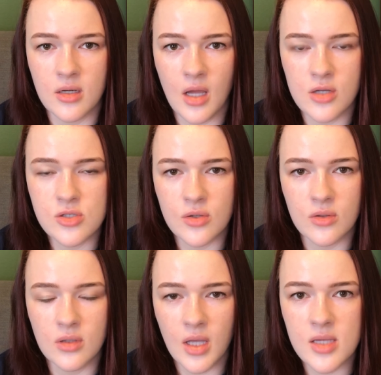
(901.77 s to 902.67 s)

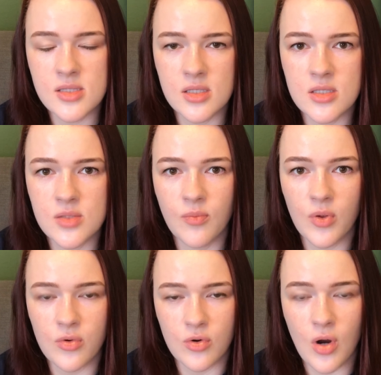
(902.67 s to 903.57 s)
Natural Essence
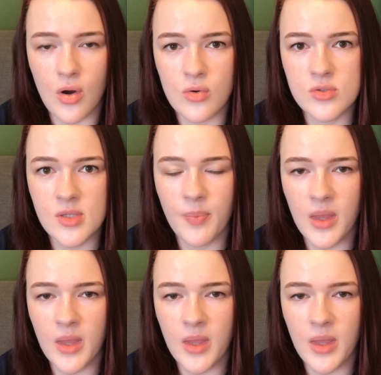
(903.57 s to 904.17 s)
with Rose.